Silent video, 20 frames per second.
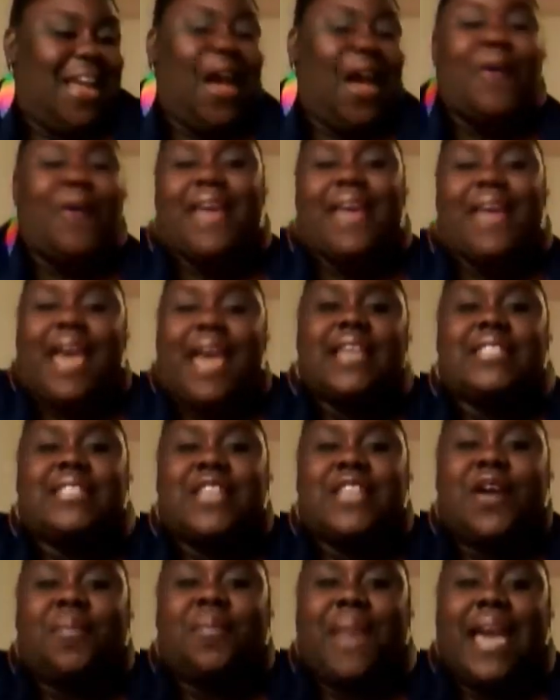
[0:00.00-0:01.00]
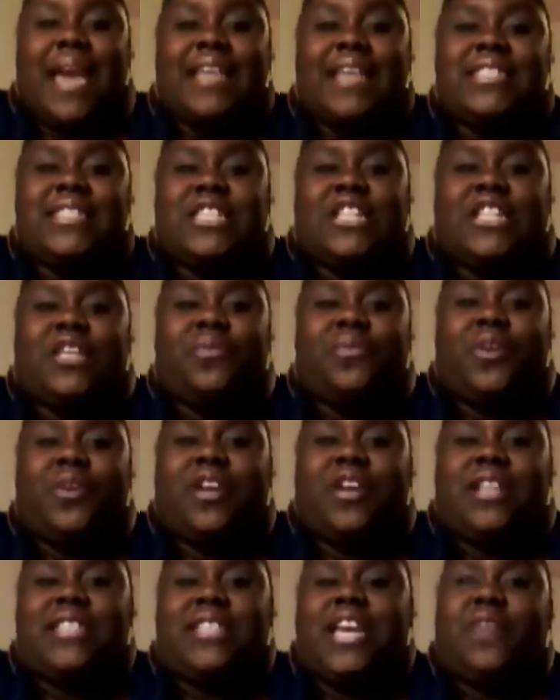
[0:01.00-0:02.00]
Okay, so basically, we're
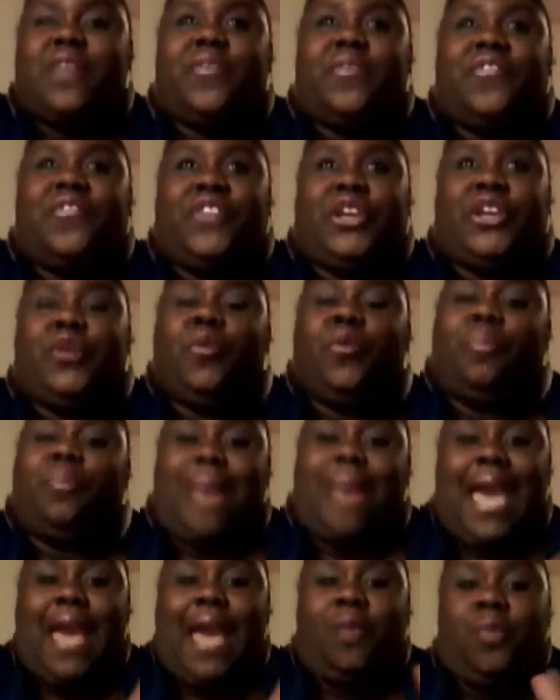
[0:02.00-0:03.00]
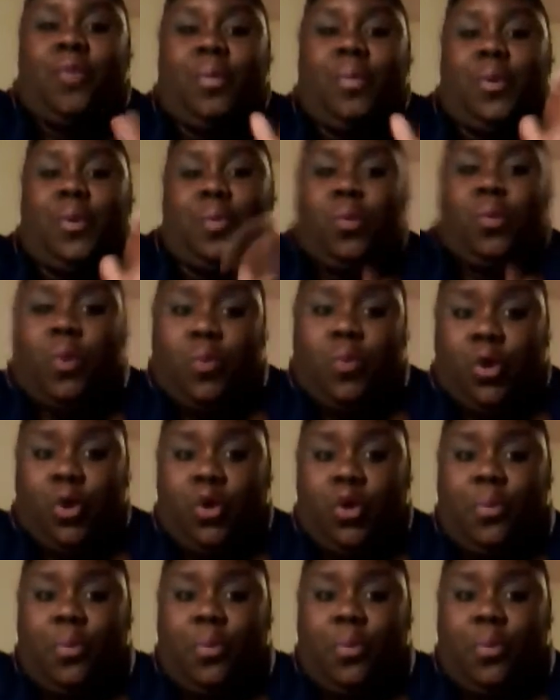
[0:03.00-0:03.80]
gonna take a review back. Woo, woo, woo, woo, woo.